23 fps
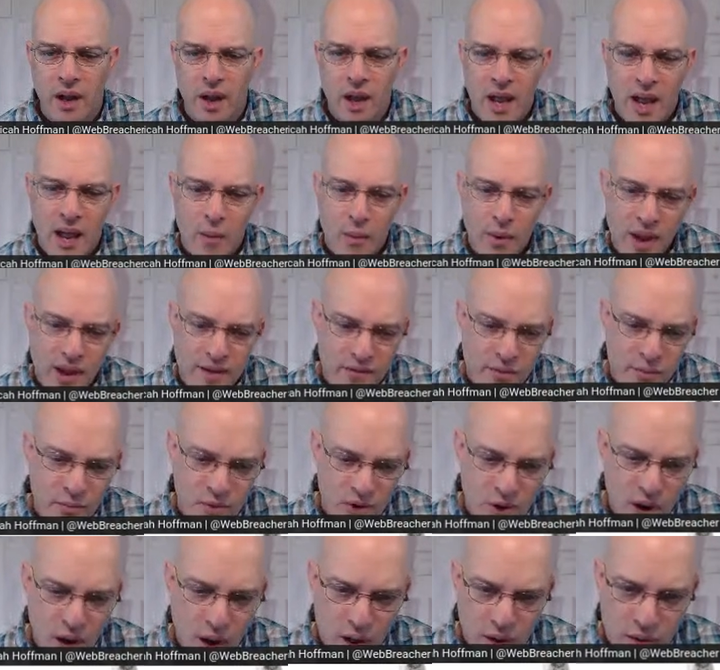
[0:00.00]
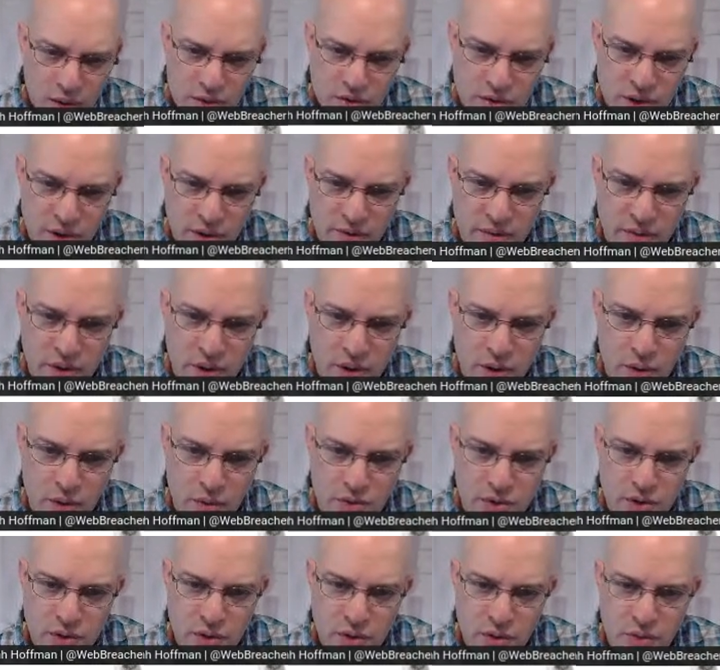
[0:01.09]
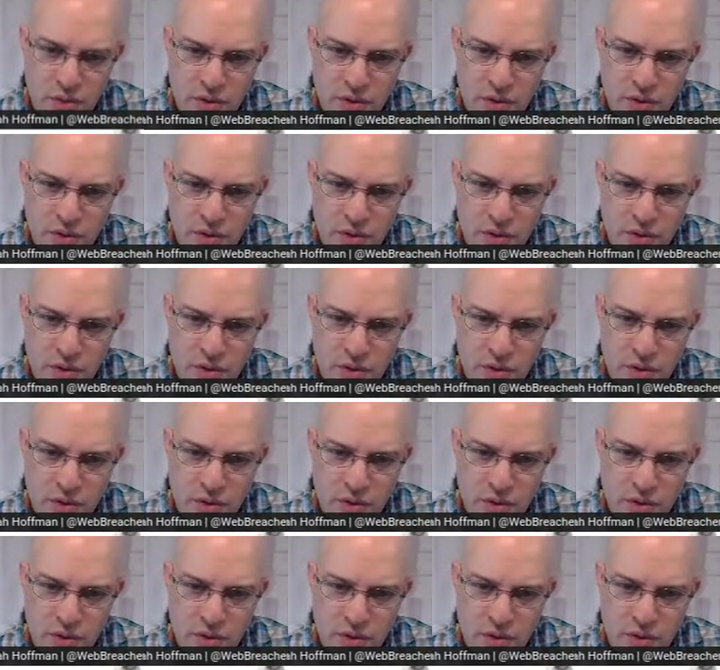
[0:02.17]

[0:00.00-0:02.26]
And we have some colors on the vehicle too,